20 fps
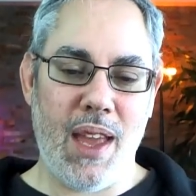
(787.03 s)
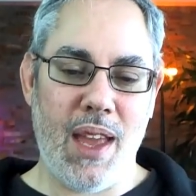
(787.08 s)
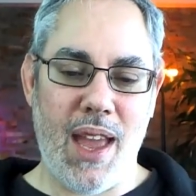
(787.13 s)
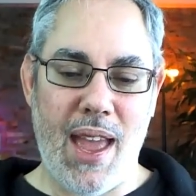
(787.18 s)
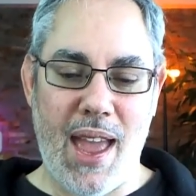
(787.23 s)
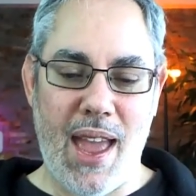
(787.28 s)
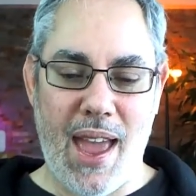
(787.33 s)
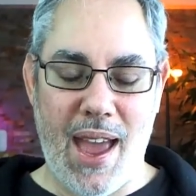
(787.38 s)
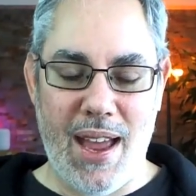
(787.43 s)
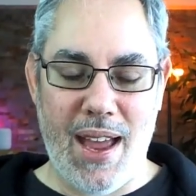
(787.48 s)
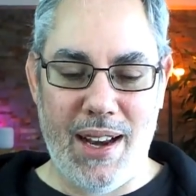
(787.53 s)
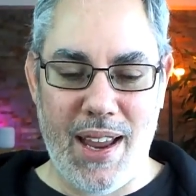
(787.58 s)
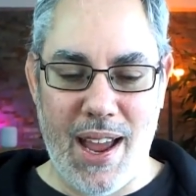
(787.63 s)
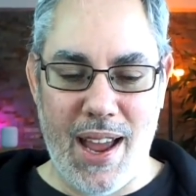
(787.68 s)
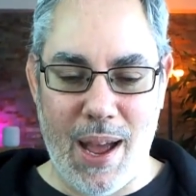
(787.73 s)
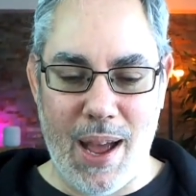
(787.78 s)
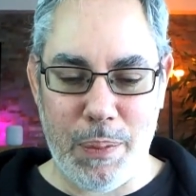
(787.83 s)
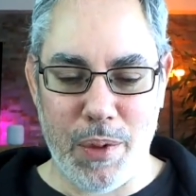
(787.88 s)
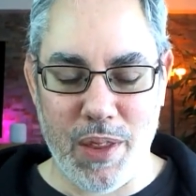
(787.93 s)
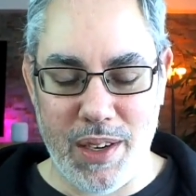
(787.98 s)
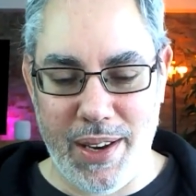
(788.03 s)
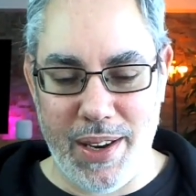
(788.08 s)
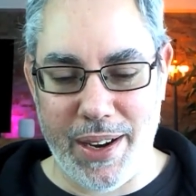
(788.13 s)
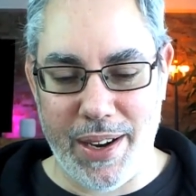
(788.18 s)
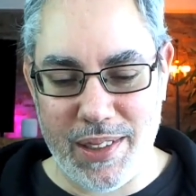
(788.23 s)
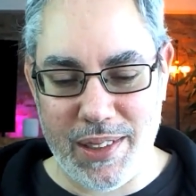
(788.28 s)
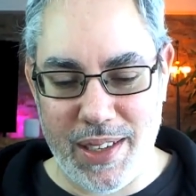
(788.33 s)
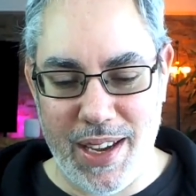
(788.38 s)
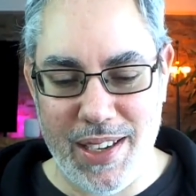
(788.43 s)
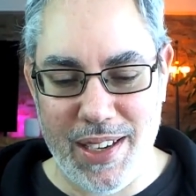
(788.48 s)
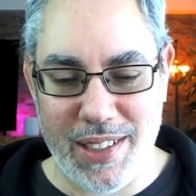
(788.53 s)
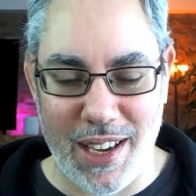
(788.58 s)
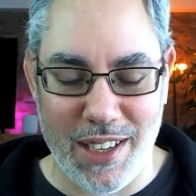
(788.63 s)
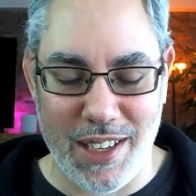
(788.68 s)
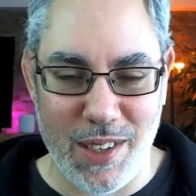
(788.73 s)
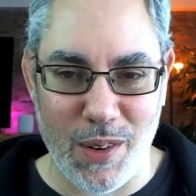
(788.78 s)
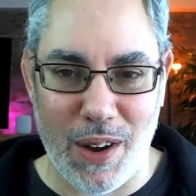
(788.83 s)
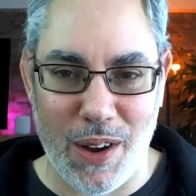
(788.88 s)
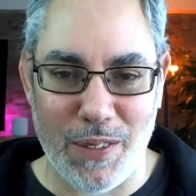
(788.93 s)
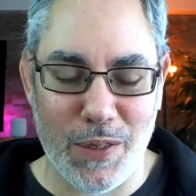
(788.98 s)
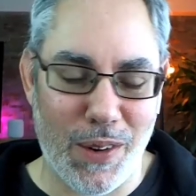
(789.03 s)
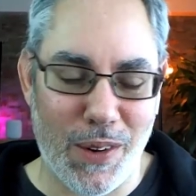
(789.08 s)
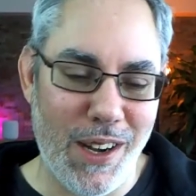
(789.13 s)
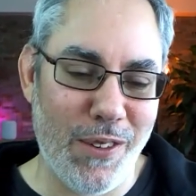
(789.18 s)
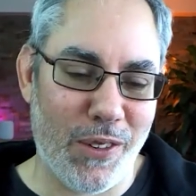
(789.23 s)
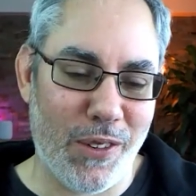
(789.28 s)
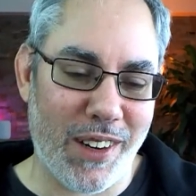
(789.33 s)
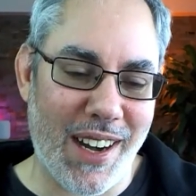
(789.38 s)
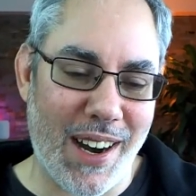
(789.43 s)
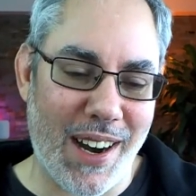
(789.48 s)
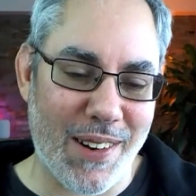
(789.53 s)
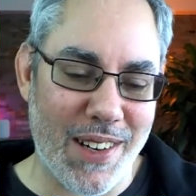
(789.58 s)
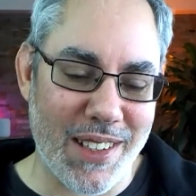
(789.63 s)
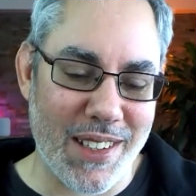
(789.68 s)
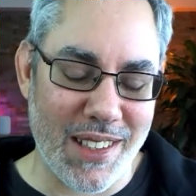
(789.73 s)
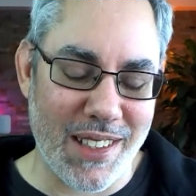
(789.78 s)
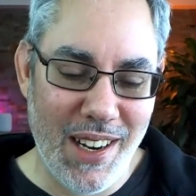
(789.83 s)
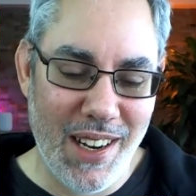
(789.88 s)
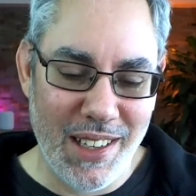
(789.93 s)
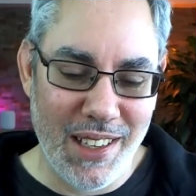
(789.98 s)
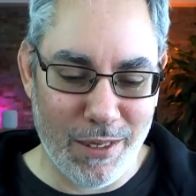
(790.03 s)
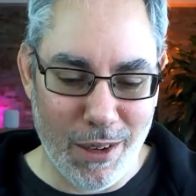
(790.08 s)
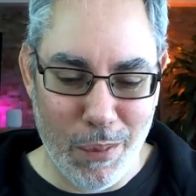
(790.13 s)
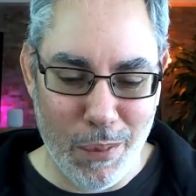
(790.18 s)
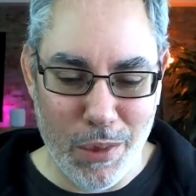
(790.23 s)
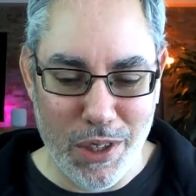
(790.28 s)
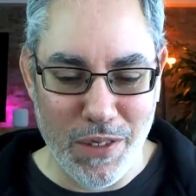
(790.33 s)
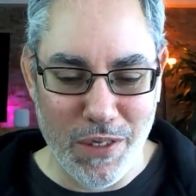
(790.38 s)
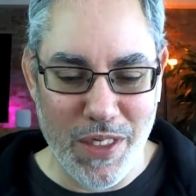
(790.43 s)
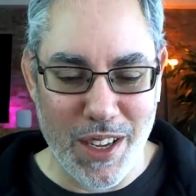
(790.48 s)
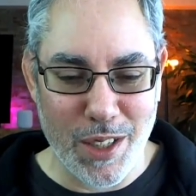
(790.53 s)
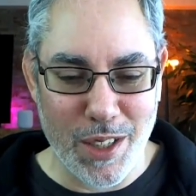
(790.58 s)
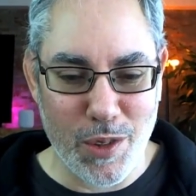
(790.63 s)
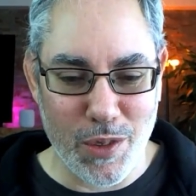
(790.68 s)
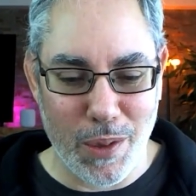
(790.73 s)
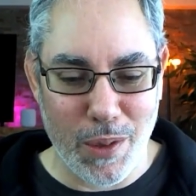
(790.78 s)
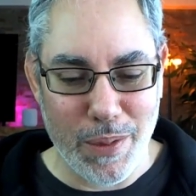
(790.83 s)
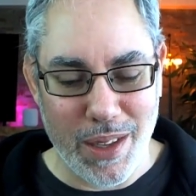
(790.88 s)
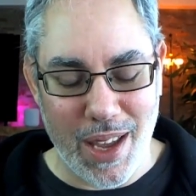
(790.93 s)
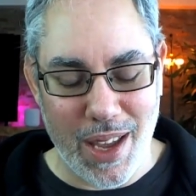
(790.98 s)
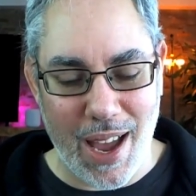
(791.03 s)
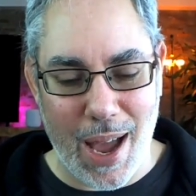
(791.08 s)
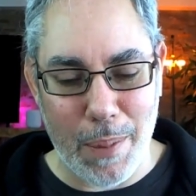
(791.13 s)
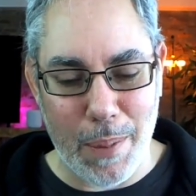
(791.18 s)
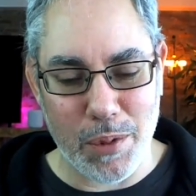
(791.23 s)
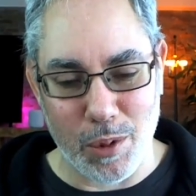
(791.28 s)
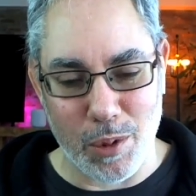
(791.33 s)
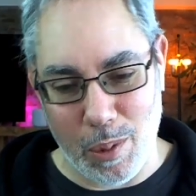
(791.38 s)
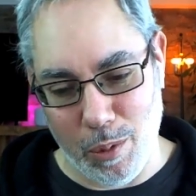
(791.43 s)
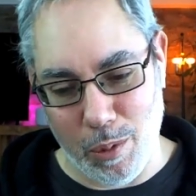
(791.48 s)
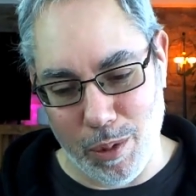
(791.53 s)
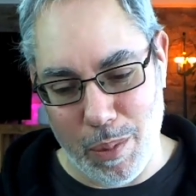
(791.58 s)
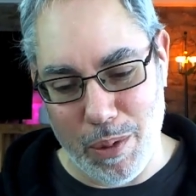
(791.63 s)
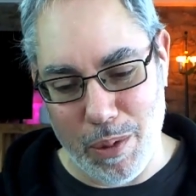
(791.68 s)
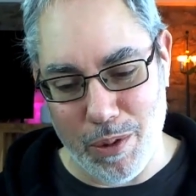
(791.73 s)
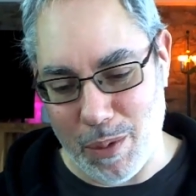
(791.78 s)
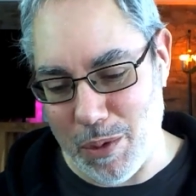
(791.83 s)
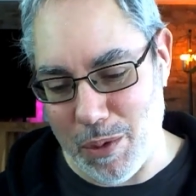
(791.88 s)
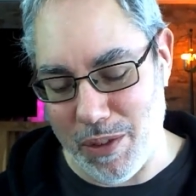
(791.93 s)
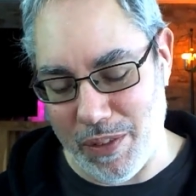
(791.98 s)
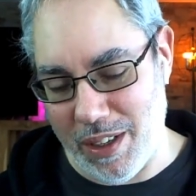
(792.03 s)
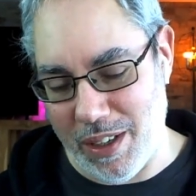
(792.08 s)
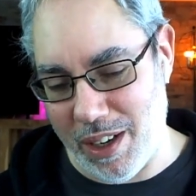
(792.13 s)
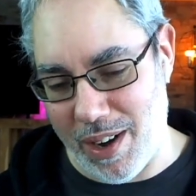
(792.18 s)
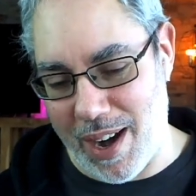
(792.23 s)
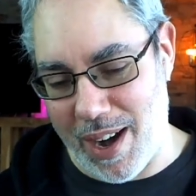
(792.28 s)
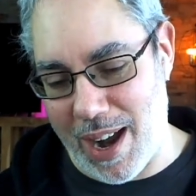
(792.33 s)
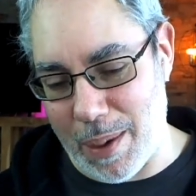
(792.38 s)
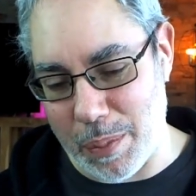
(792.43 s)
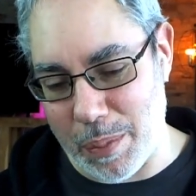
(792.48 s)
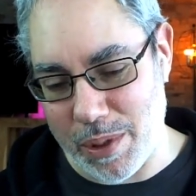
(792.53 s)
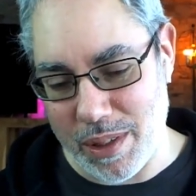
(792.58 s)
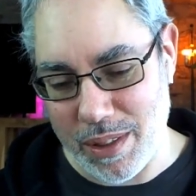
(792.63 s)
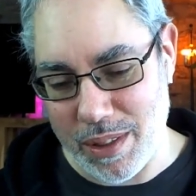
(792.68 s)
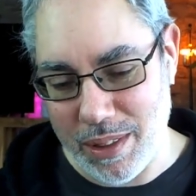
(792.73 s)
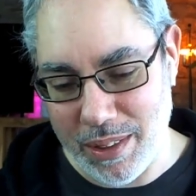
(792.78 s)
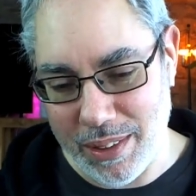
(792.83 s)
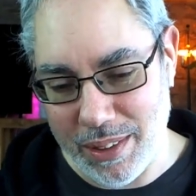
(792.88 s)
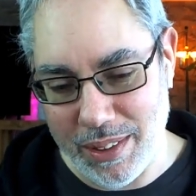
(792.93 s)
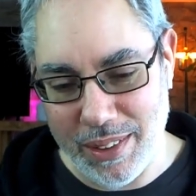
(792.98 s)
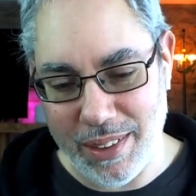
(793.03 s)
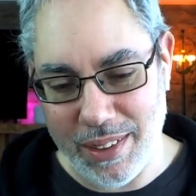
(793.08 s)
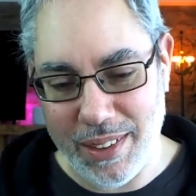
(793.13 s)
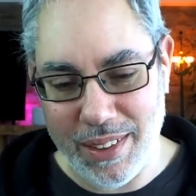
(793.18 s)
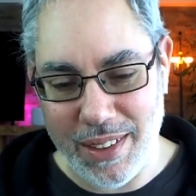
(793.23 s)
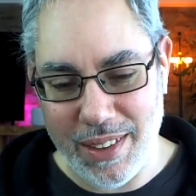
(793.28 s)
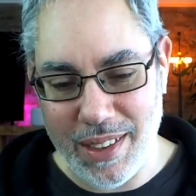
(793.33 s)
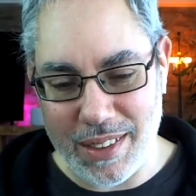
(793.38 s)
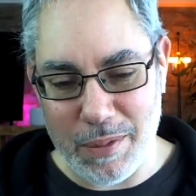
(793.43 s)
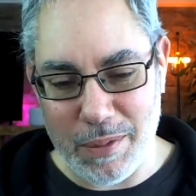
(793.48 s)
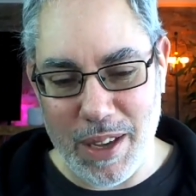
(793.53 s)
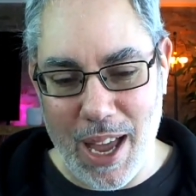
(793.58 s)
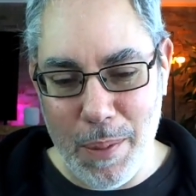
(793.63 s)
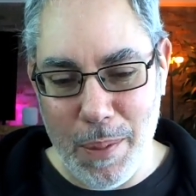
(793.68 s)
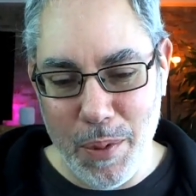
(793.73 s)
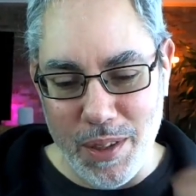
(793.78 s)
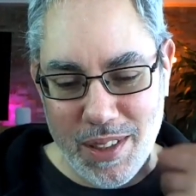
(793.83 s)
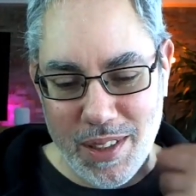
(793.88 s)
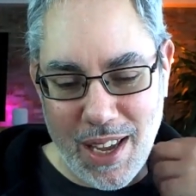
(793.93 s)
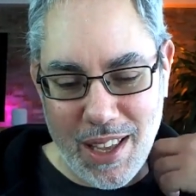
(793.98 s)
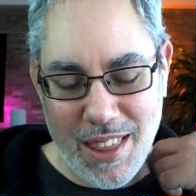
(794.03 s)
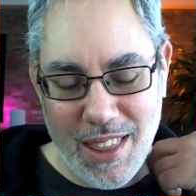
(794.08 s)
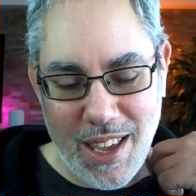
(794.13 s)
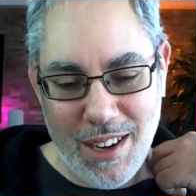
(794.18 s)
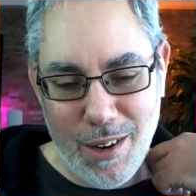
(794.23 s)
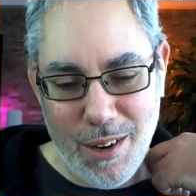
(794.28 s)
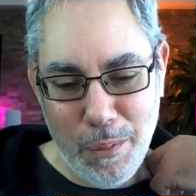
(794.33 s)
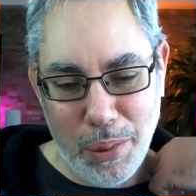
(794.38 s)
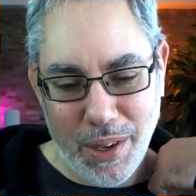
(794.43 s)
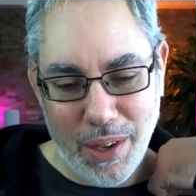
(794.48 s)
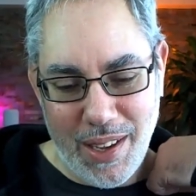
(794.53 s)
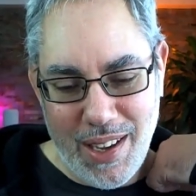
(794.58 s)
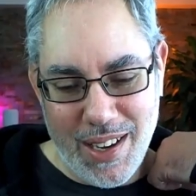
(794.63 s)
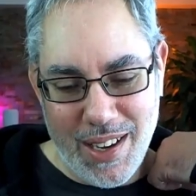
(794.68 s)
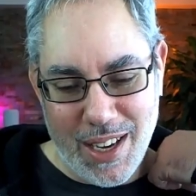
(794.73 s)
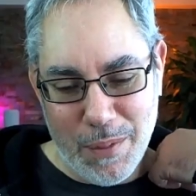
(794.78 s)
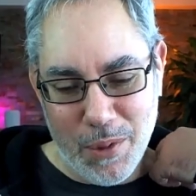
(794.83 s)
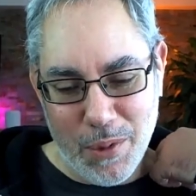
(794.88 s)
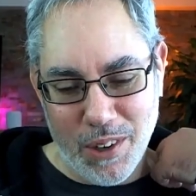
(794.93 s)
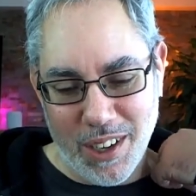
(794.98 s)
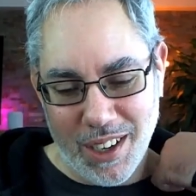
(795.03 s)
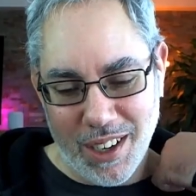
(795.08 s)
And Apple the next day said, you have 24 hours to remove this from the apps, or we will be removing your apps. I mean, Apple, they don't play anymore.